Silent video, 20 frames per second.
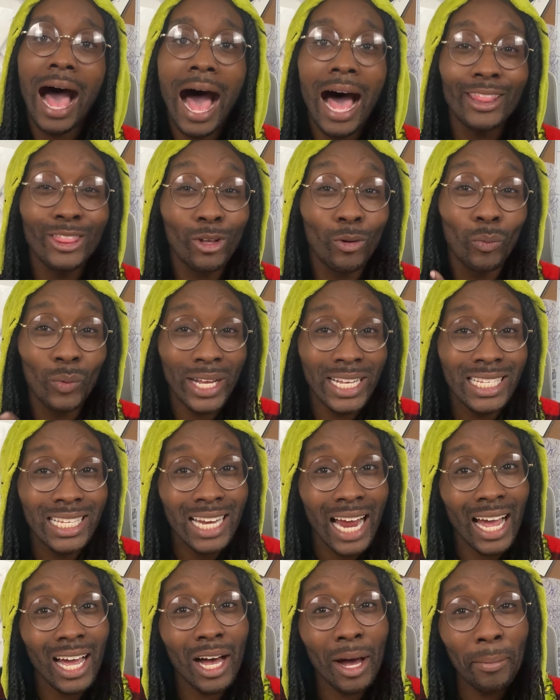the reason
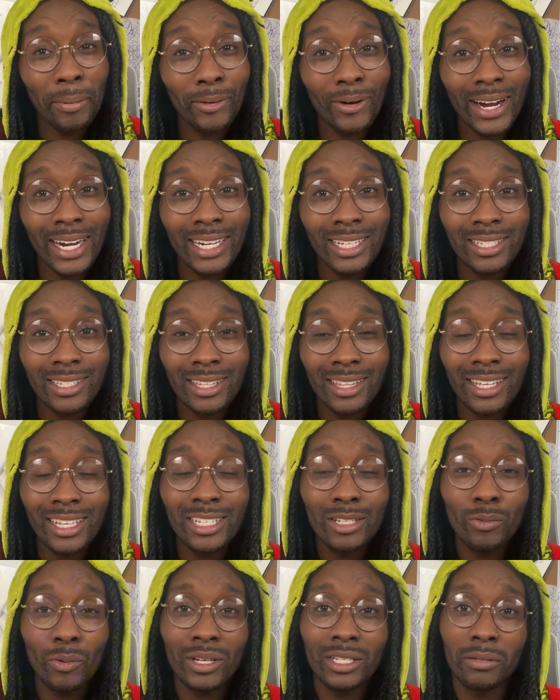I upgraded to
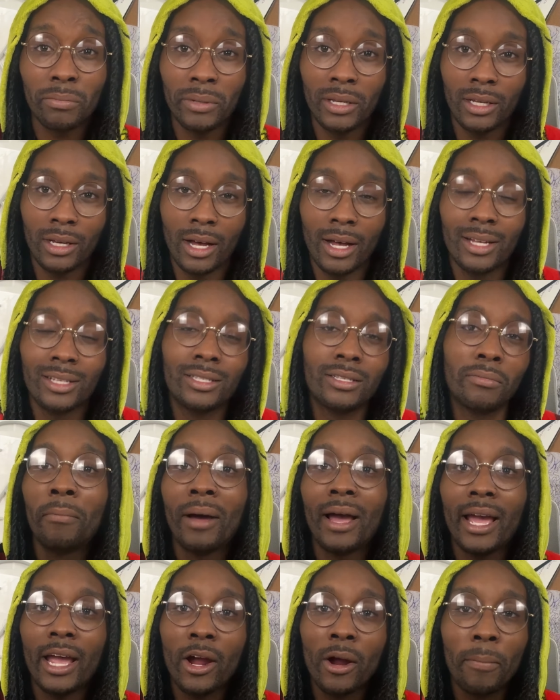this was because
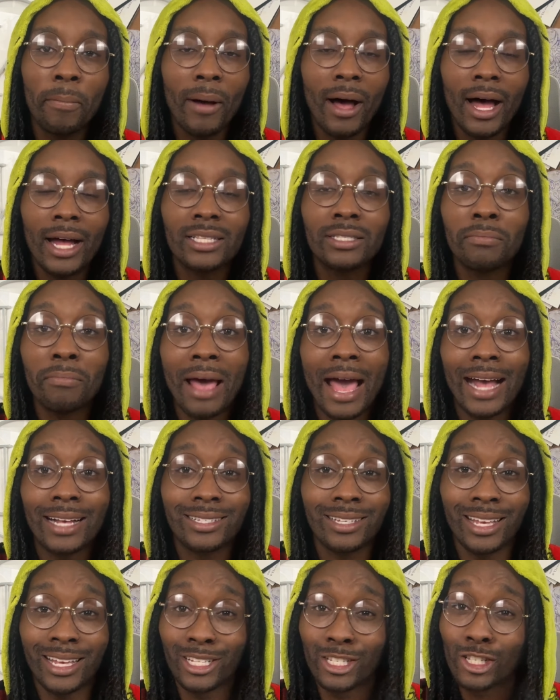my AirPods Max
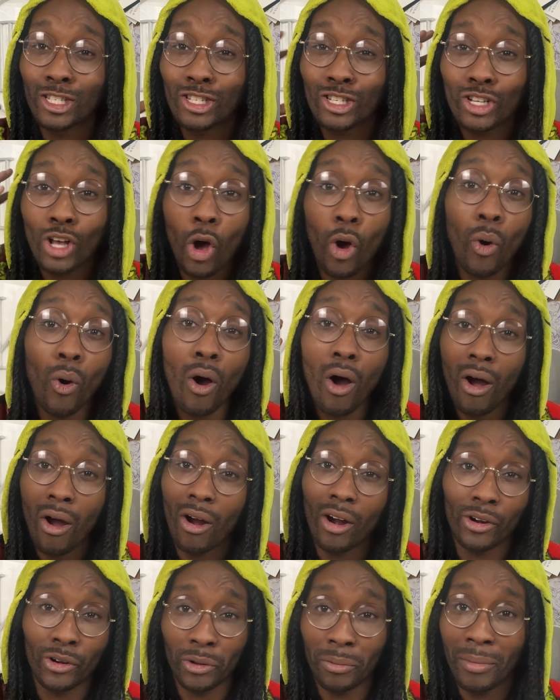is so
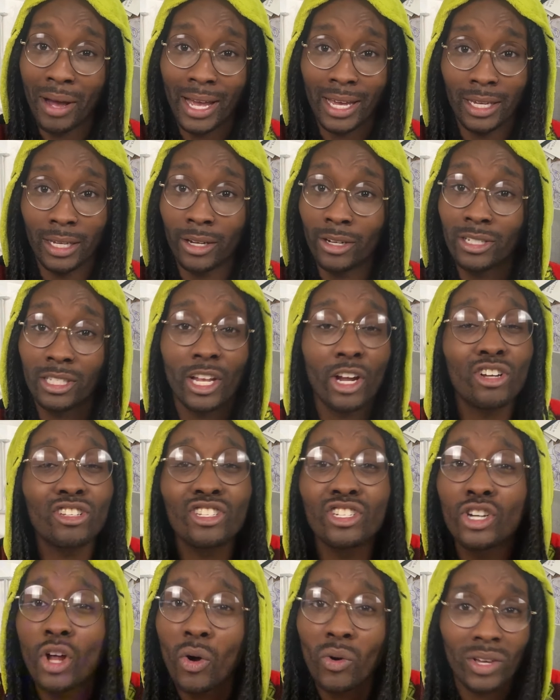hard on my ears. There's
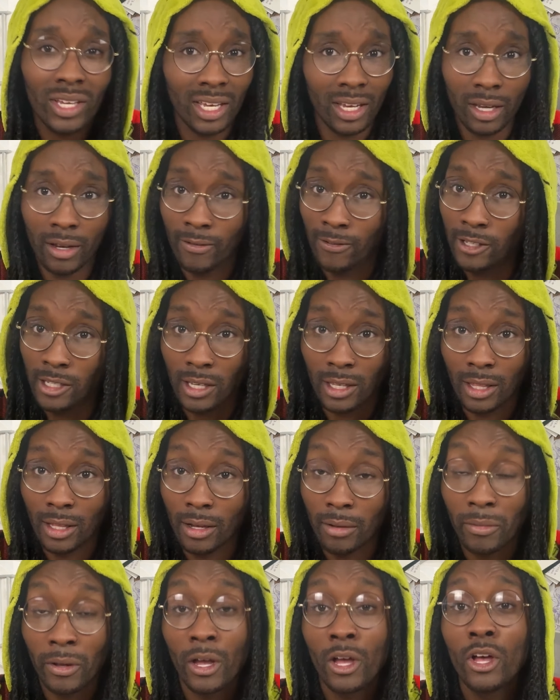no give to them.
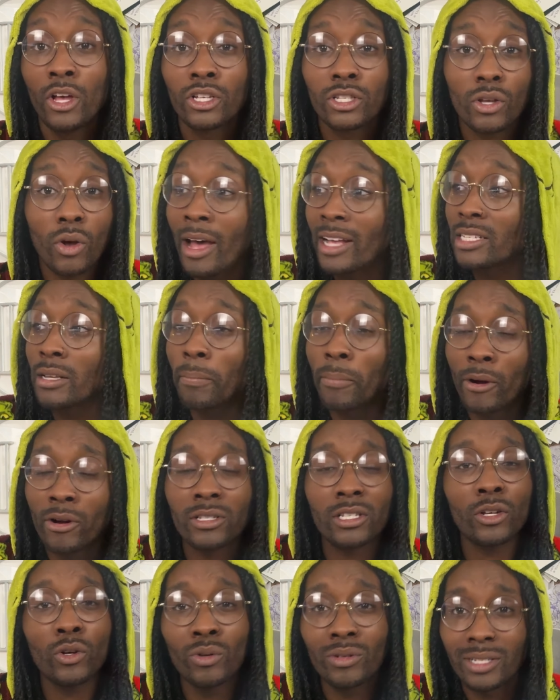So as a
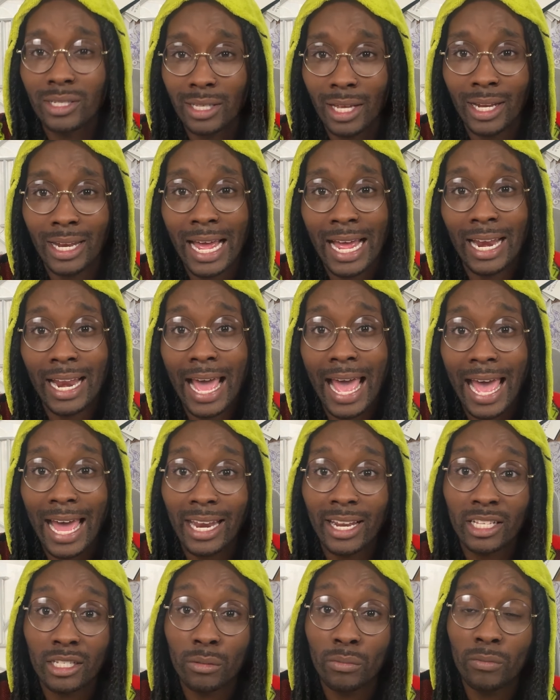person who sits and
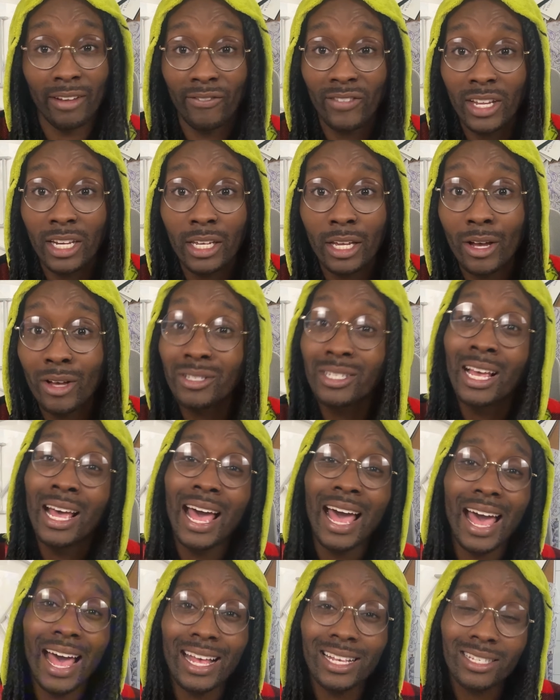edits videos,
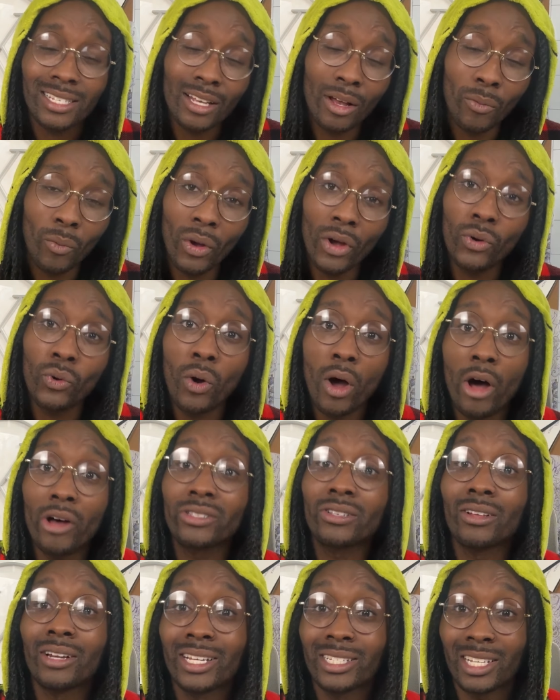as someone who
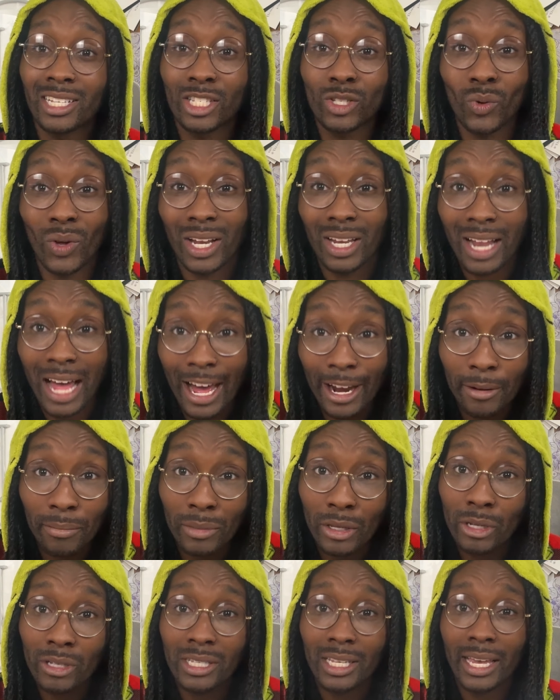also listens to a lot of
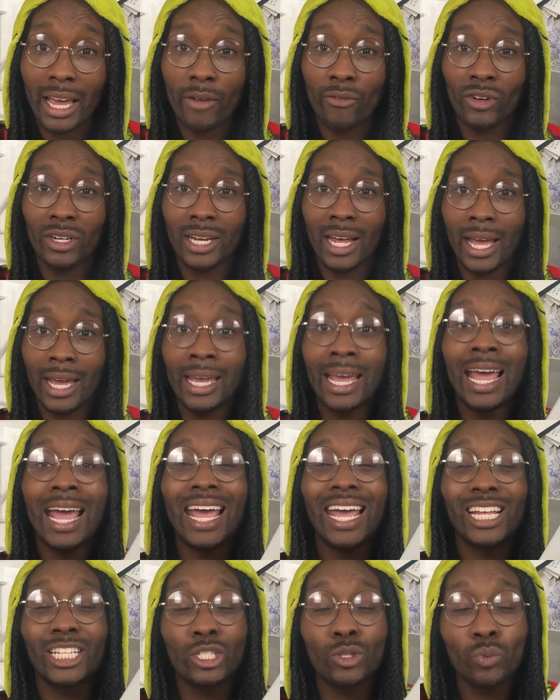music every day,
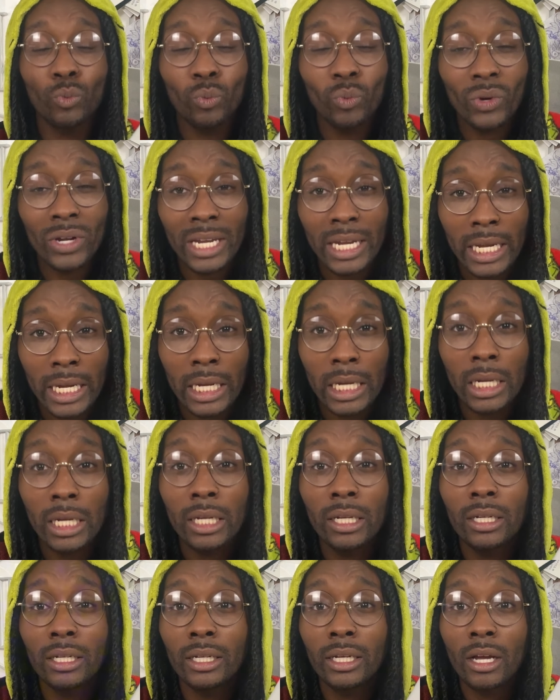it's
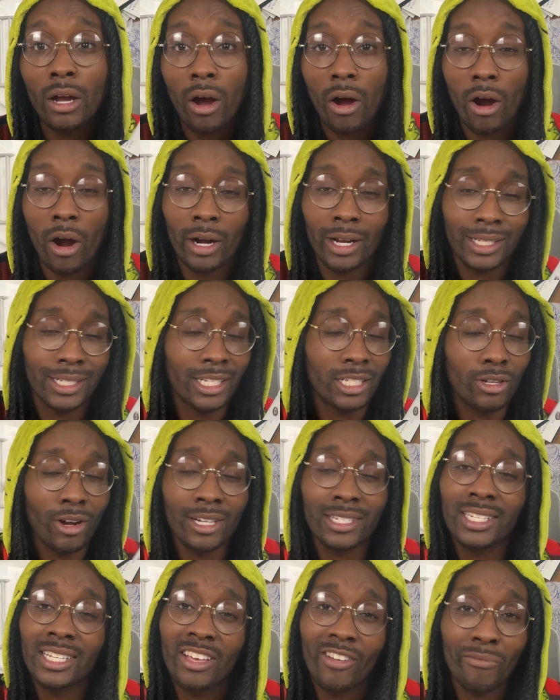really hard because it
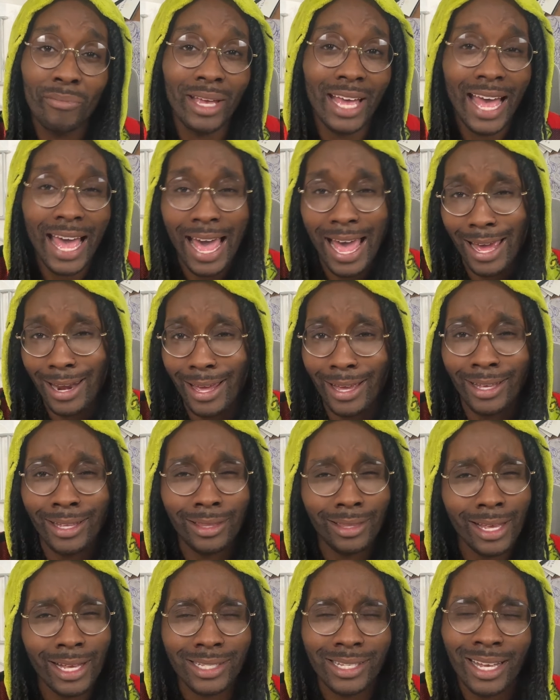starts to give me a headache and
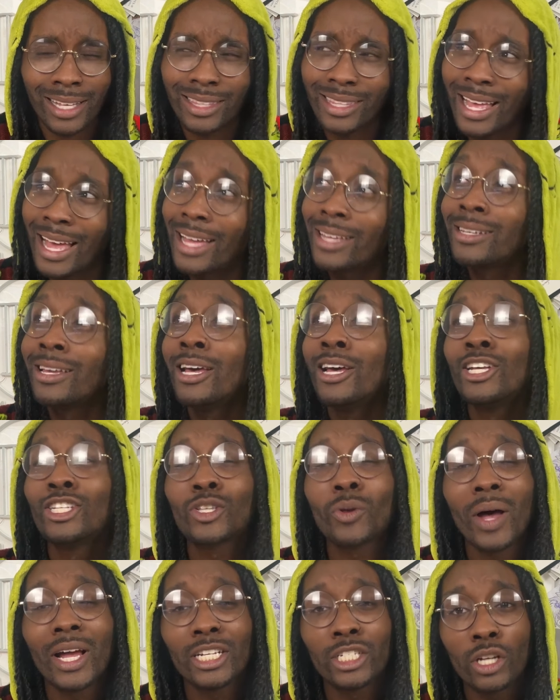things like that. So
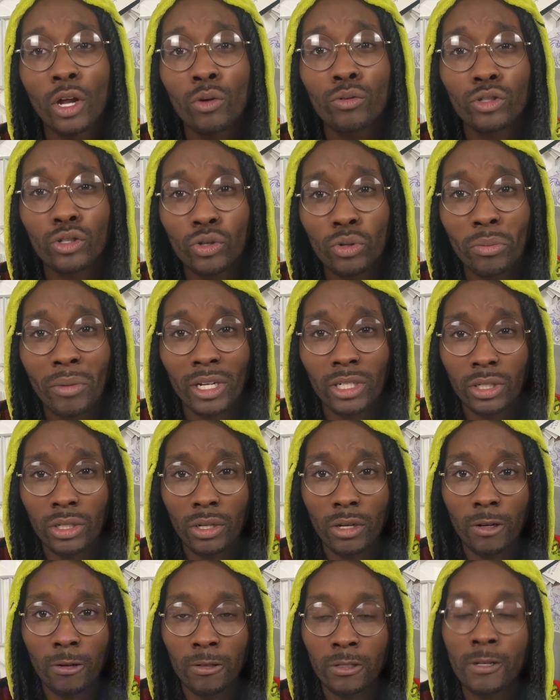I don't too much
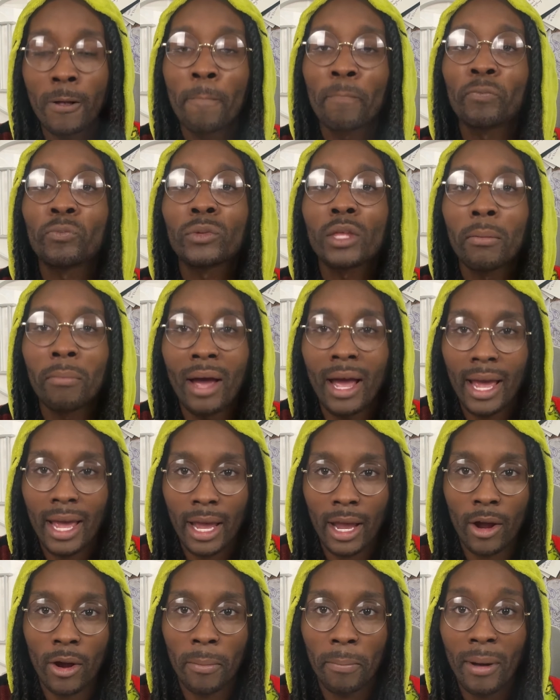use my
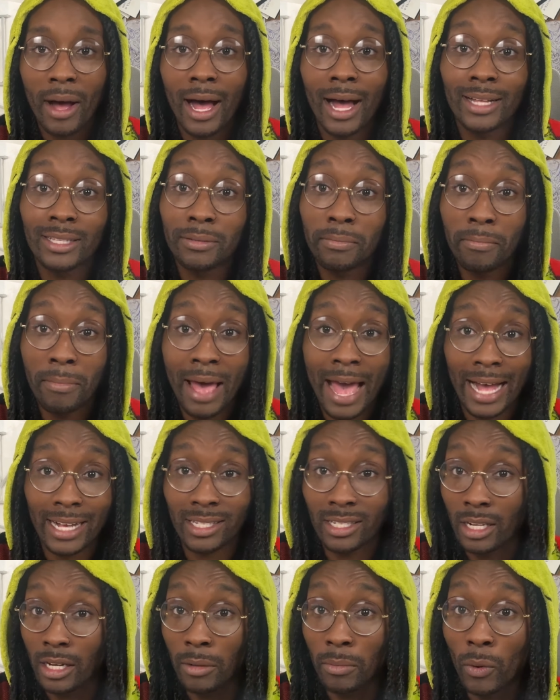AirPods Max
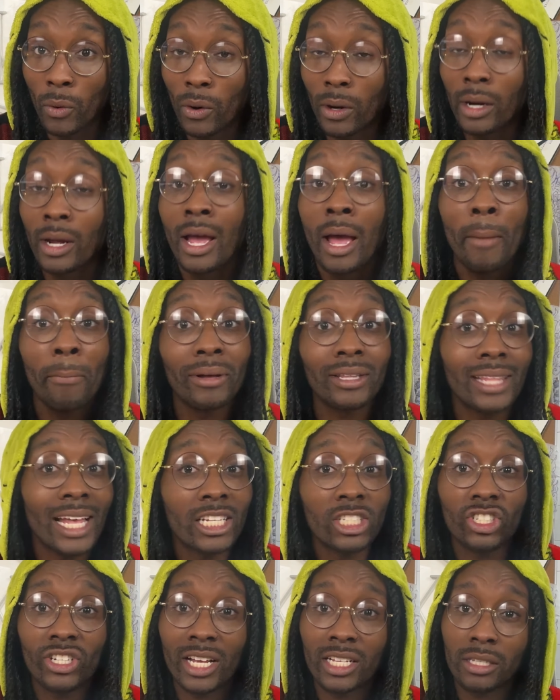anymore. But that's
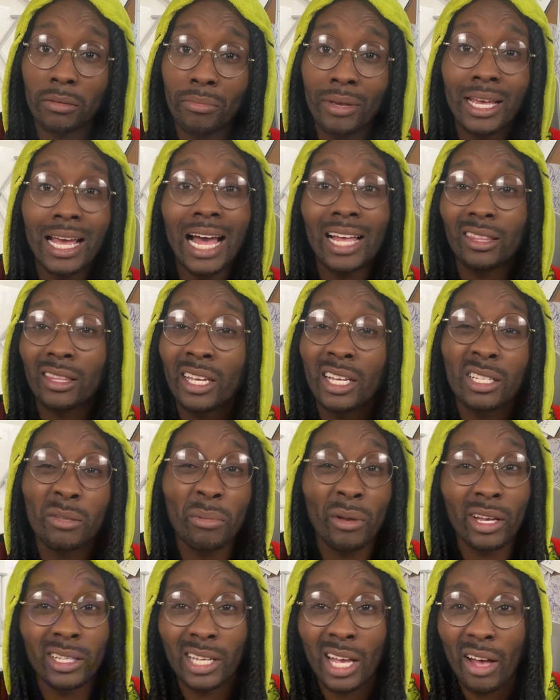just me. I think it's
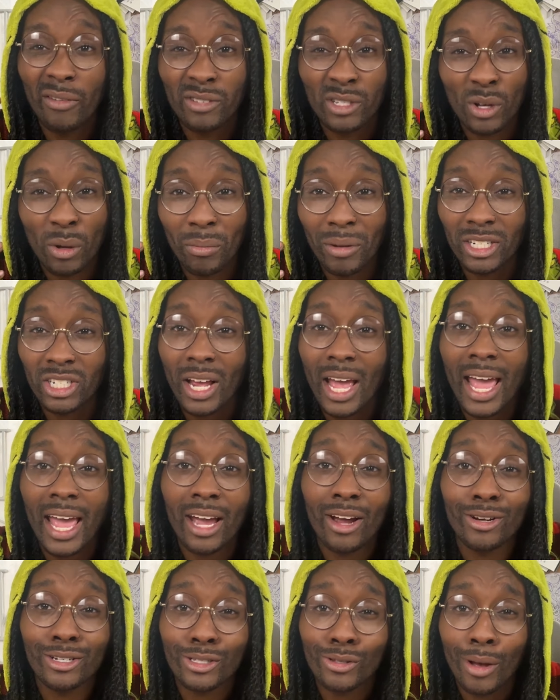because I have so much
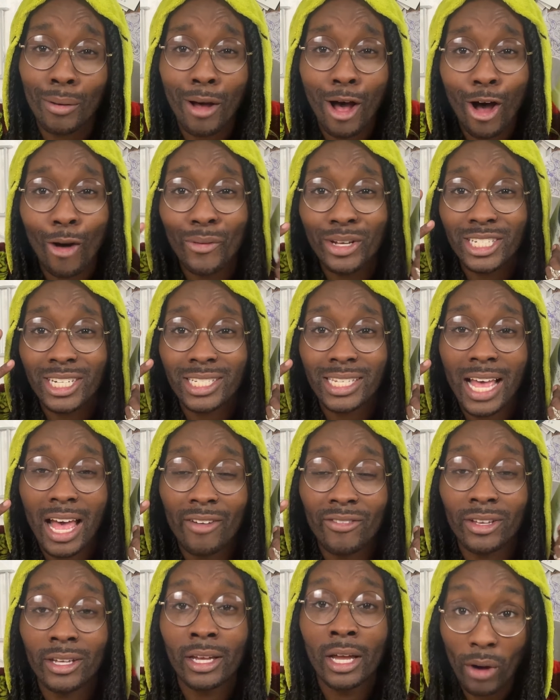hair, so I always just have
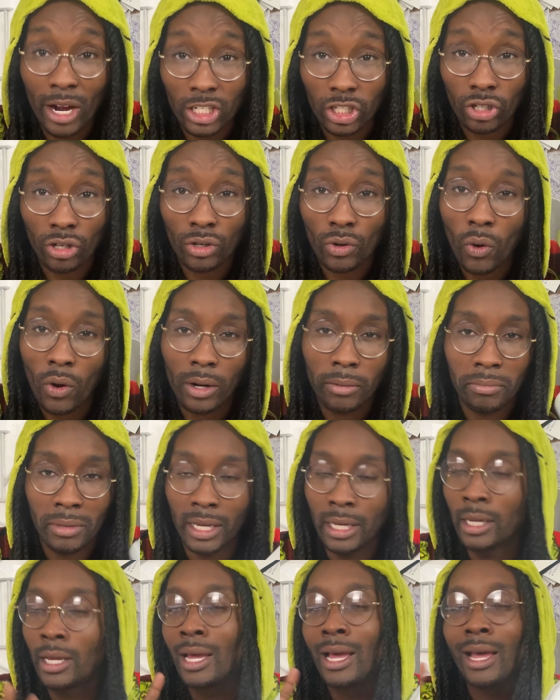it pressured on me.